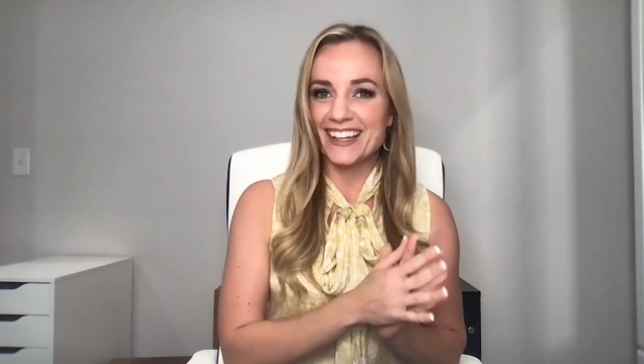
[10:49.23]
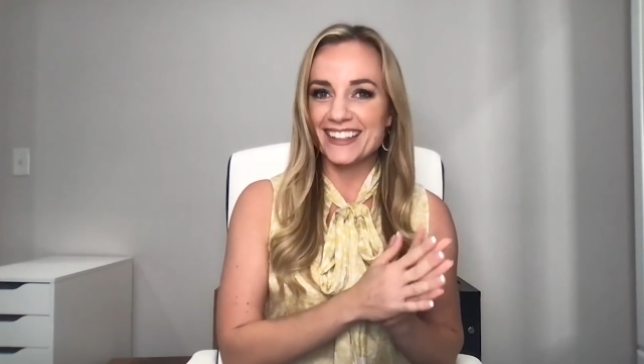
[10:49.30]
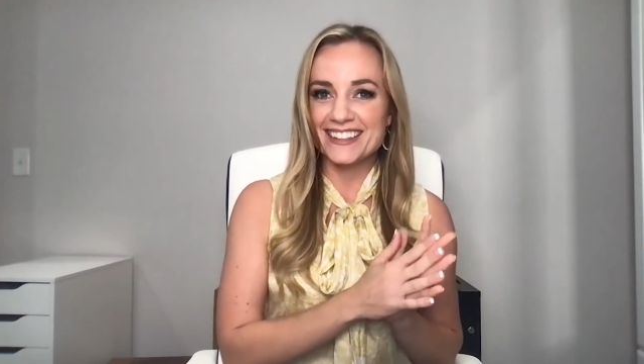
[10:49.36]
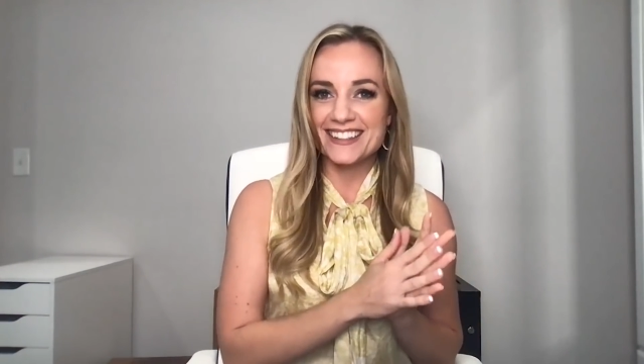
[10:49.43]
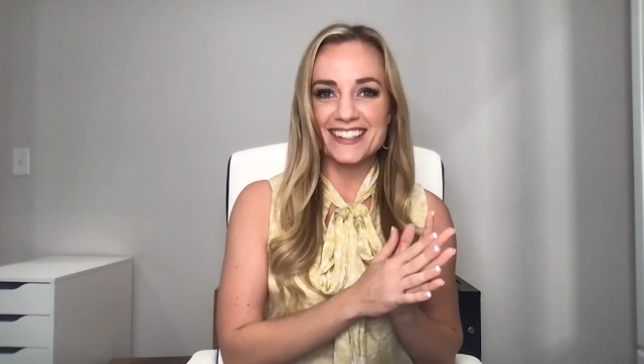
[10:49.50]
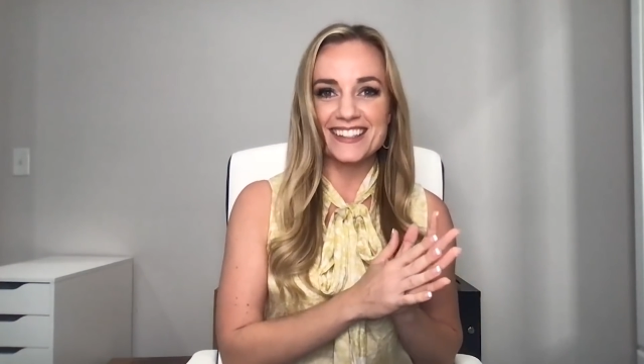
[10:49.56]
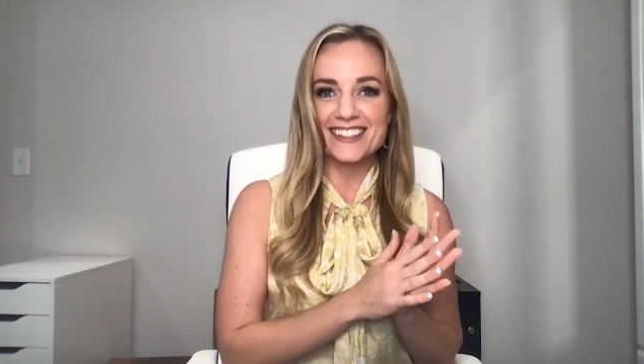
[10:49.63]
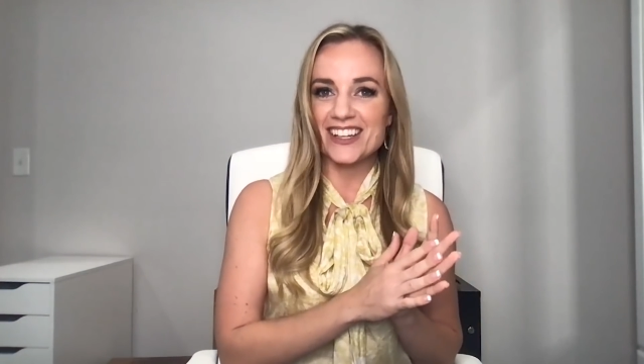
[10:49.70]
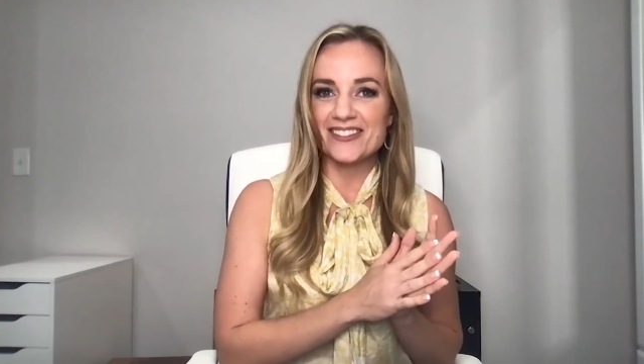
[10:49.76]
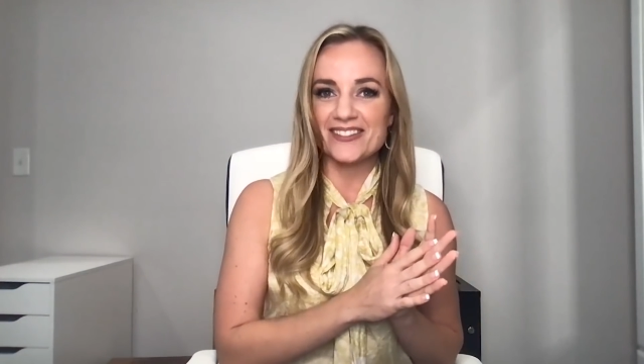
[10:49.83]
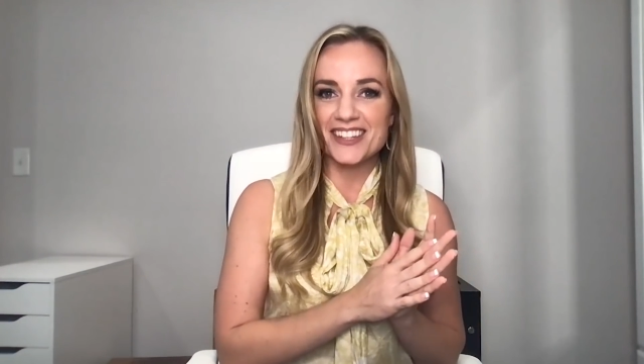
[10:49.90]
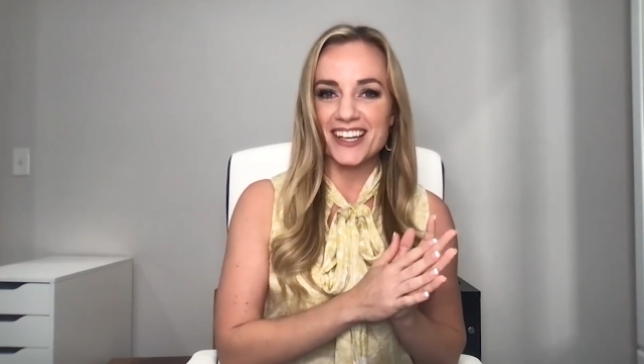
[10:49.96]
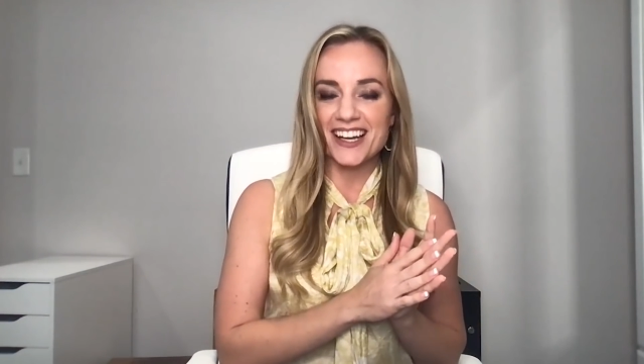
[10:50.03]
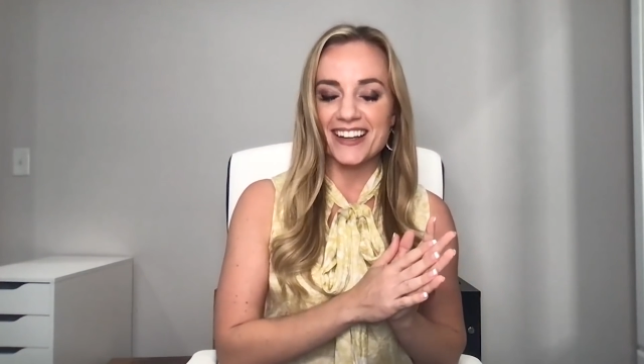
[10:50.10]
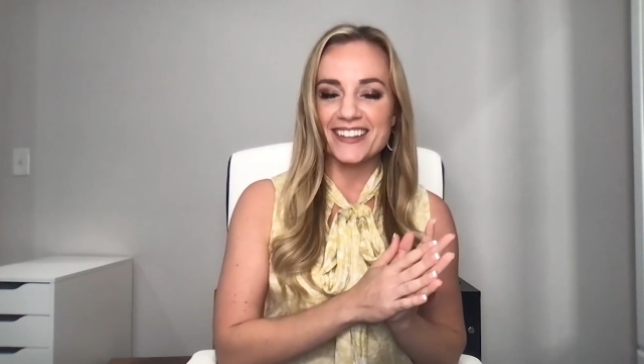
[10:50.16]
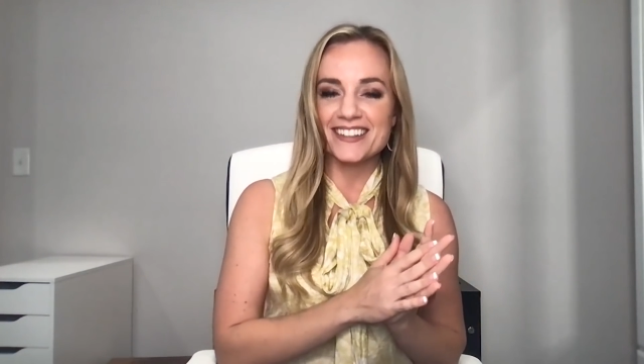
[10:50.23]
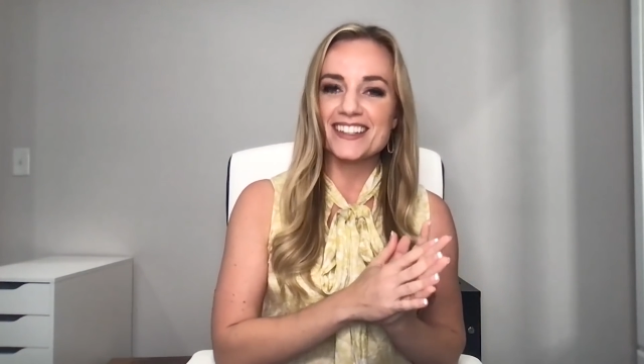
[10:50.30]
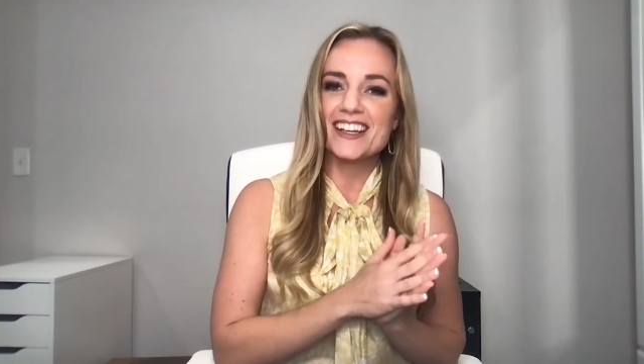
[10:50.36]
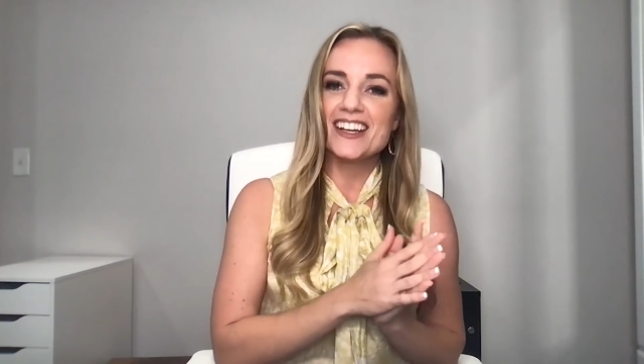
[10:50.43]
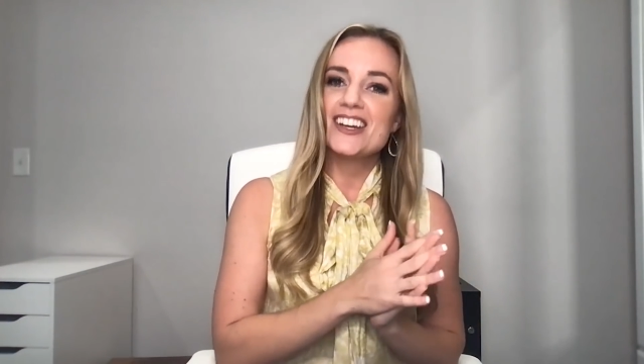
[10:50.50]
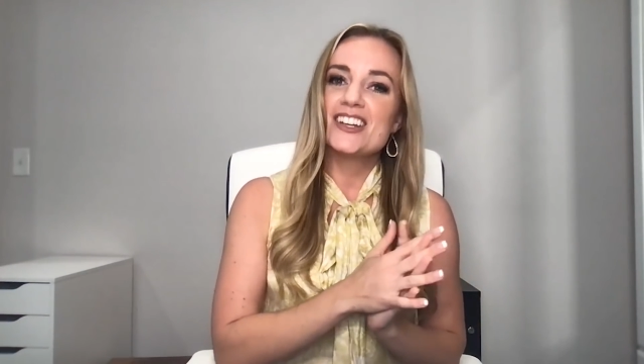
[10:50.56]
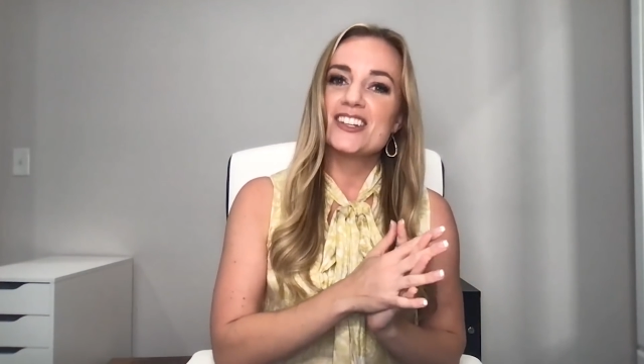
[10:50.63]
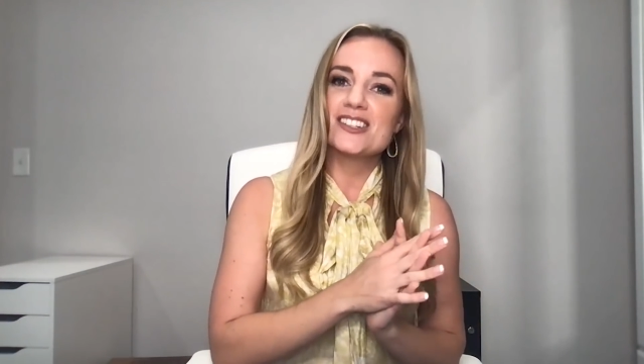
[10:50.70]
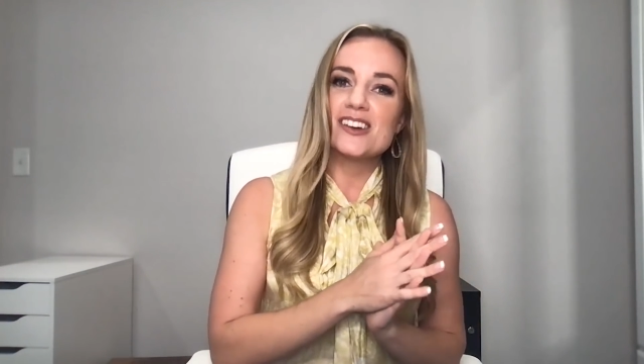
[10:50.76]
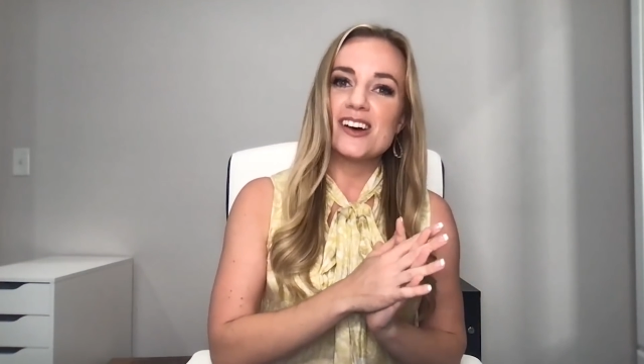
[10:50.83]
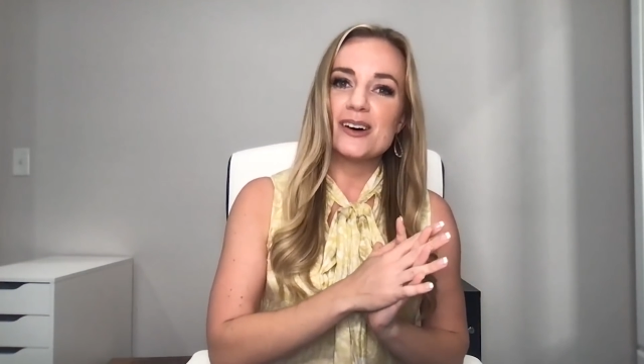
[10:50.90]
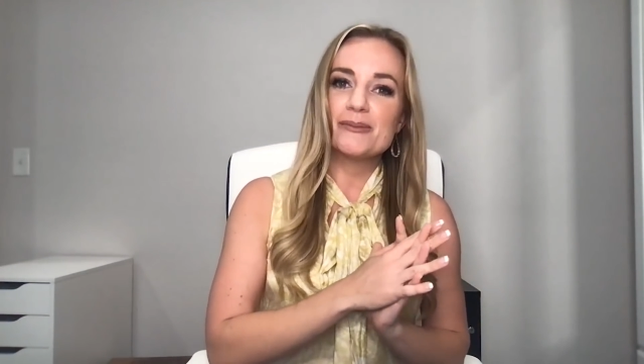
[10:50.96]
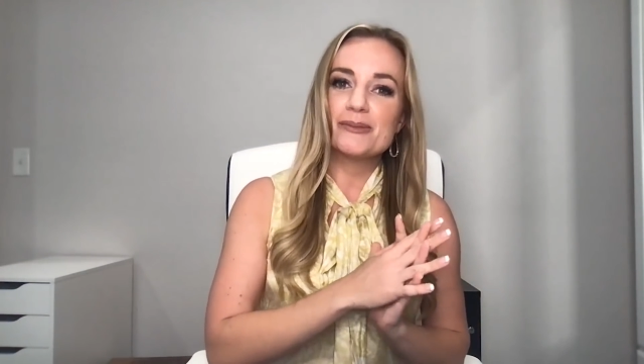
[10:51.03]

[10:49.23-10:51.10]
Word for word: something else. So I'm